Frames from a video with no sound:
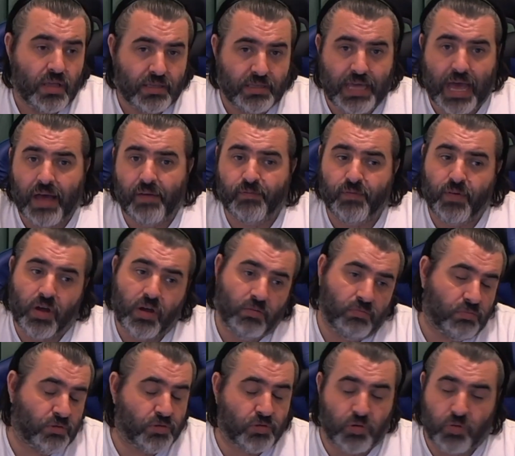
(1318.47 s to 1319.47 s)
Gaffer
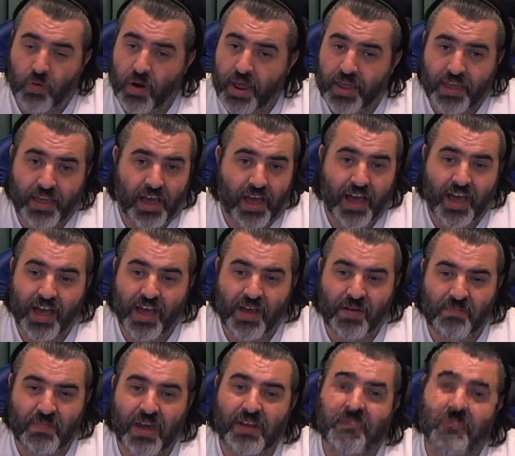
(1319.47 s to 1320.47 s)
was great. I
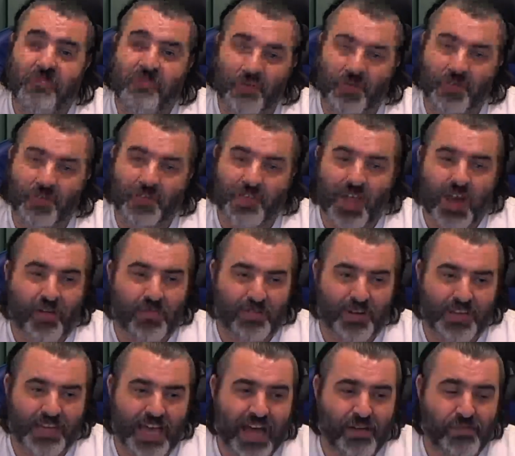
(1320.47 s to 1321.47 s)
had a real good laugh with
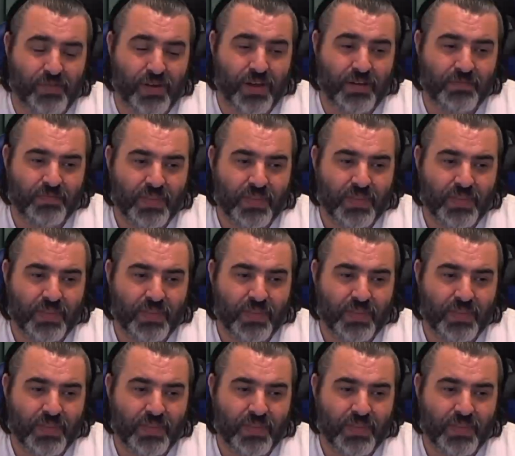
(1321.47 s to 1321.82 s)
the gaffer.